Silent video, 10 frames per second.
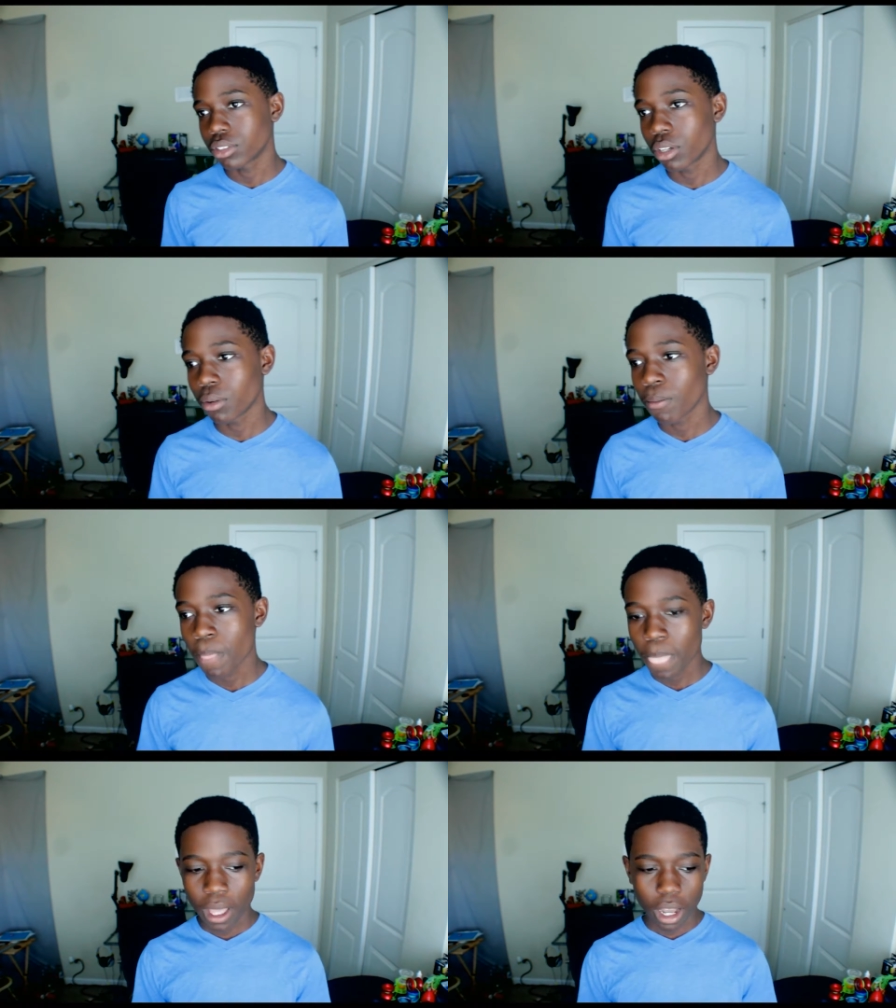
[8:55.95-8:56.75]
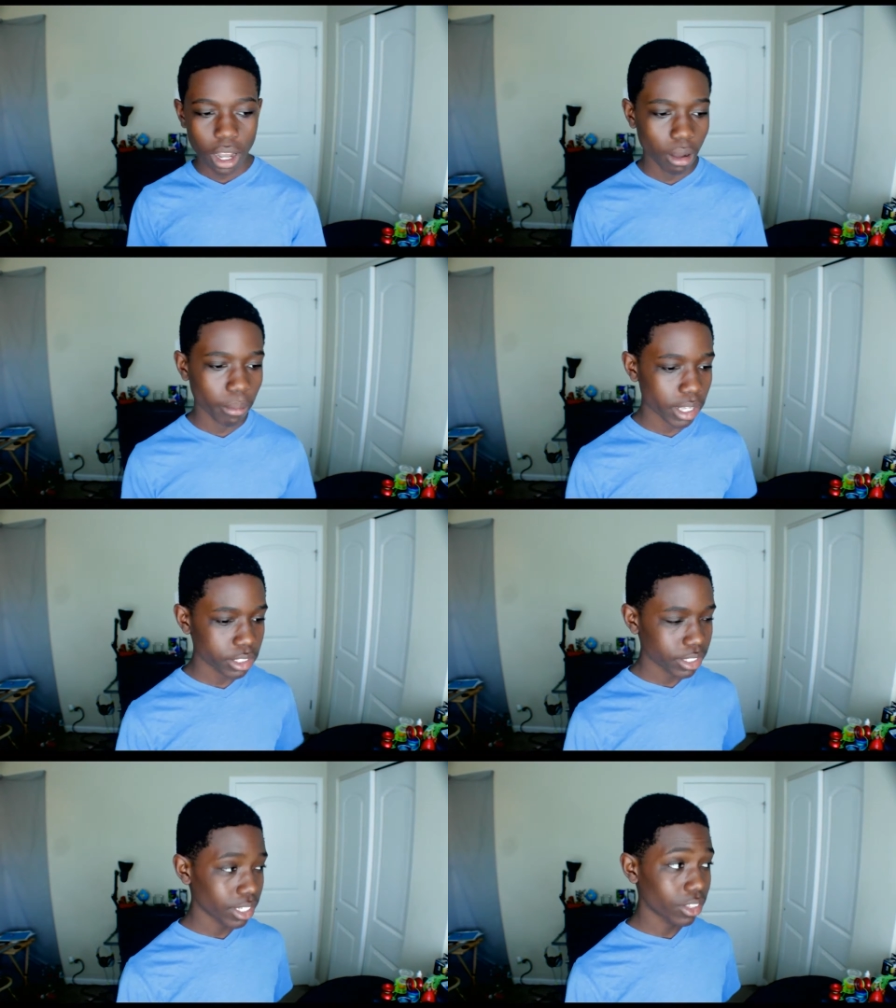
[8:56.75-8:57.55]
So
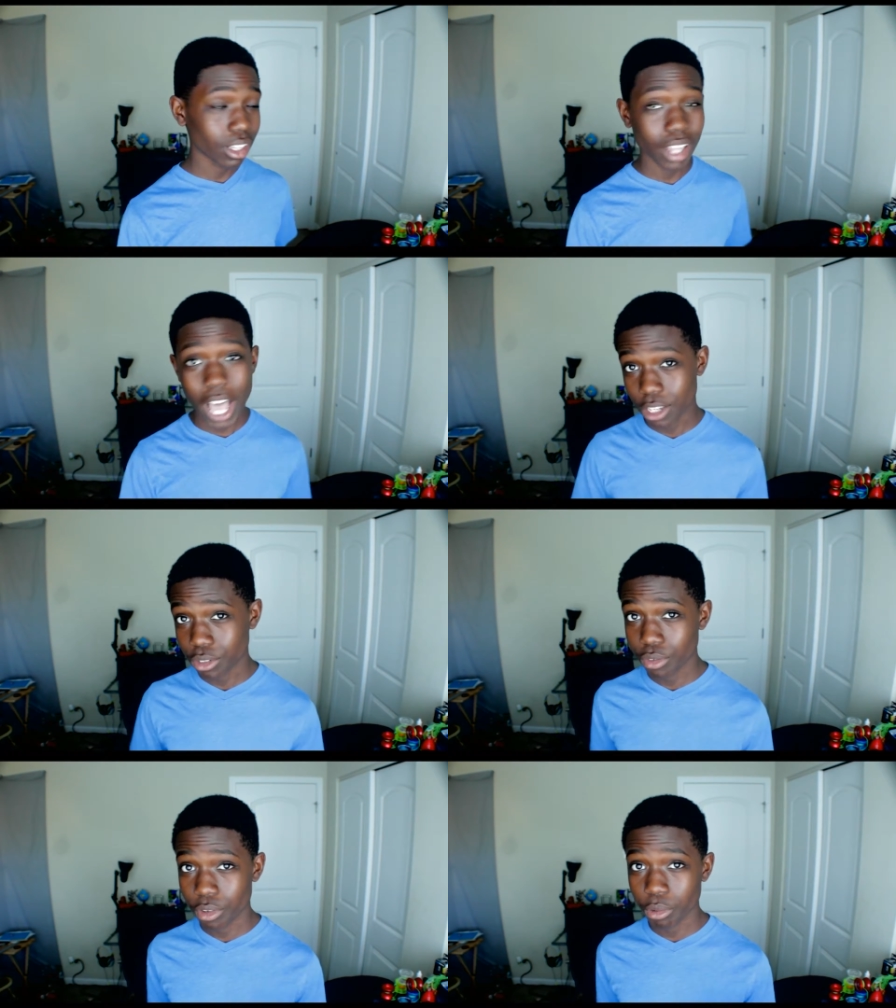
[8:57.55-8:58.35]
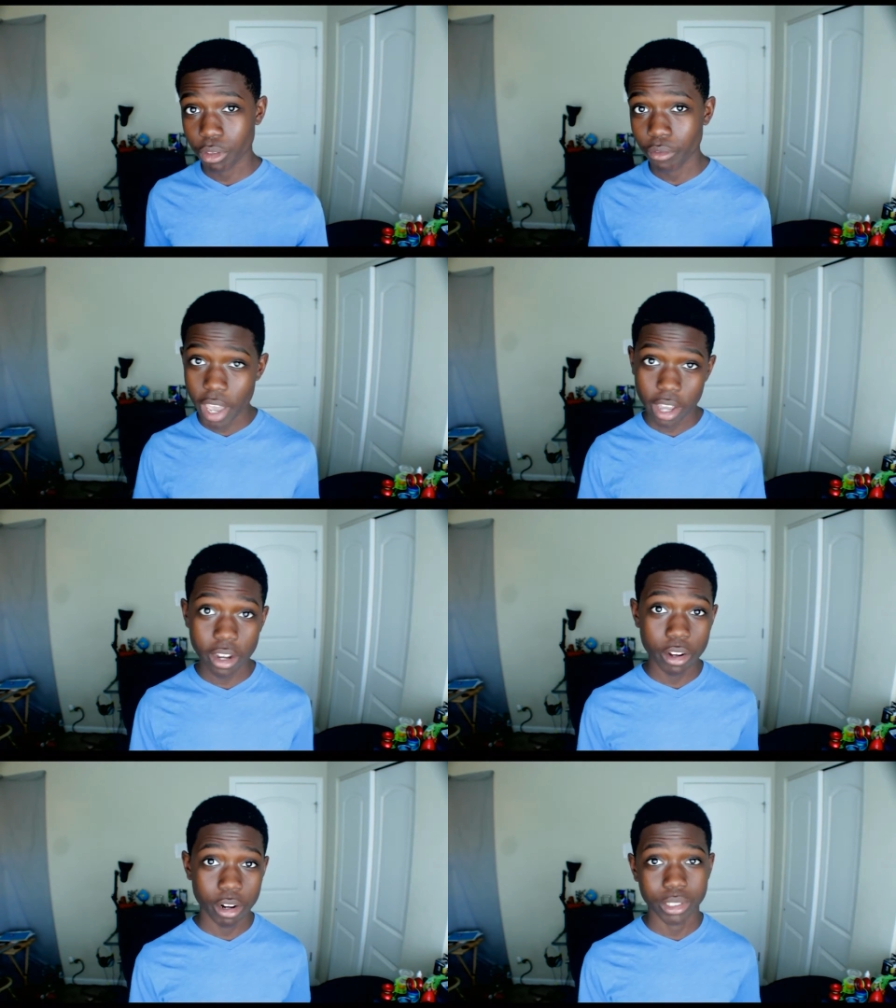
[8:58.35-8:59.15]
as I said in the last review of the
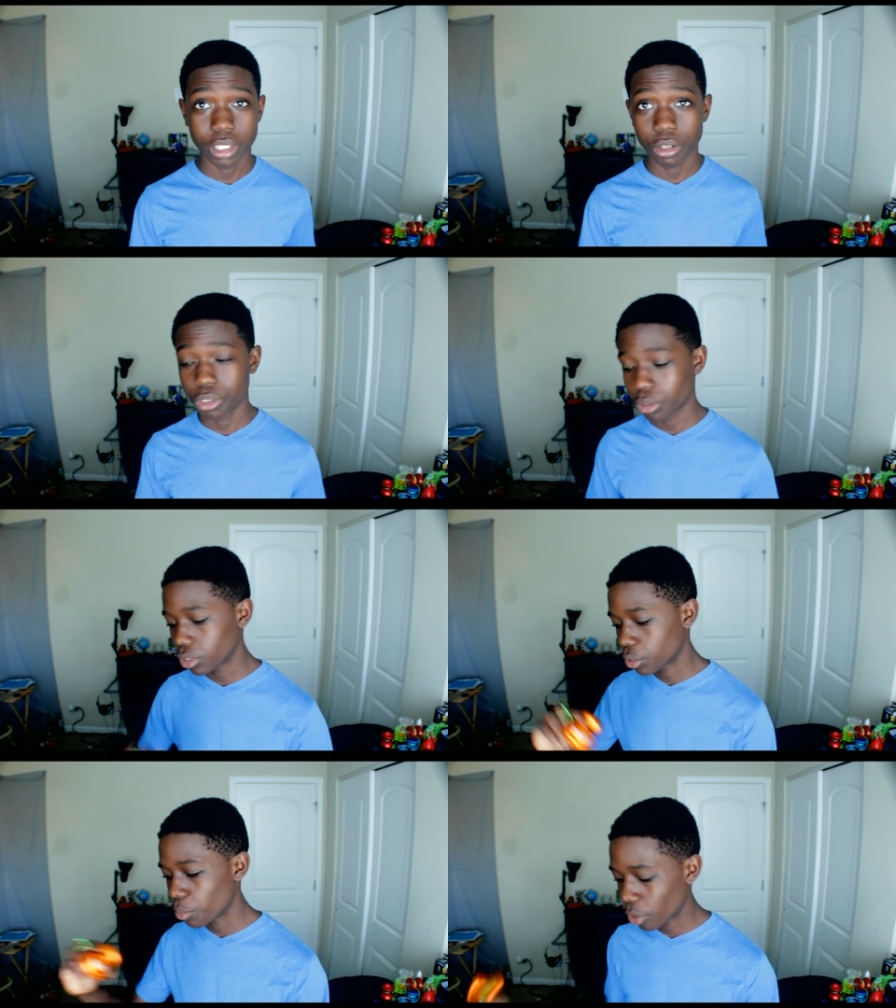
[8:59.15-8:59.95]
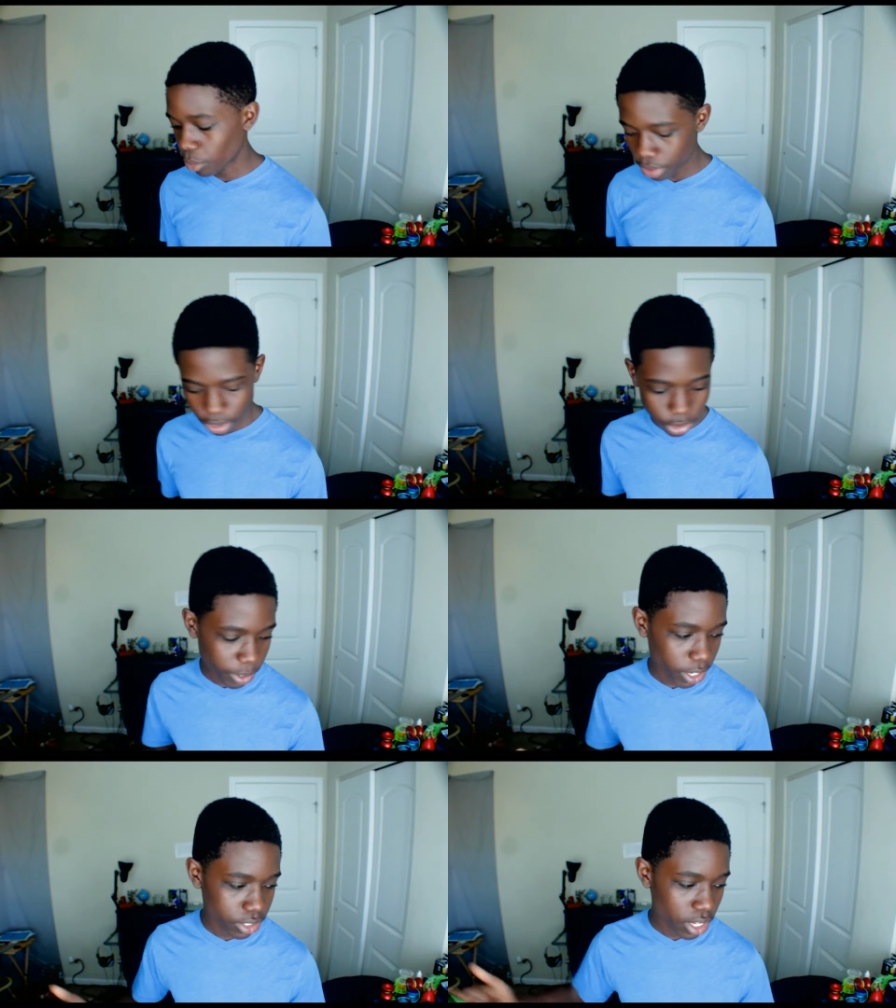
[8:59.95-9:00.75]
Vanguard, how I said I was so disappointed with it is
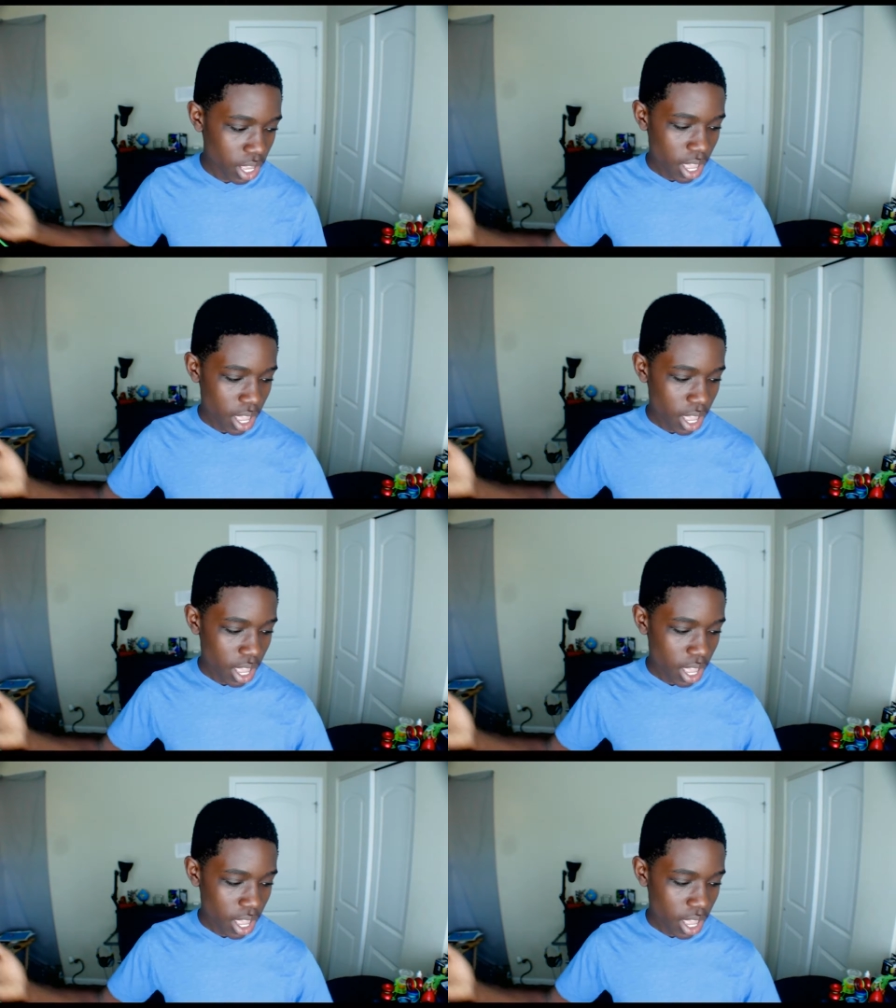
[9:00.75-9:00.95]
because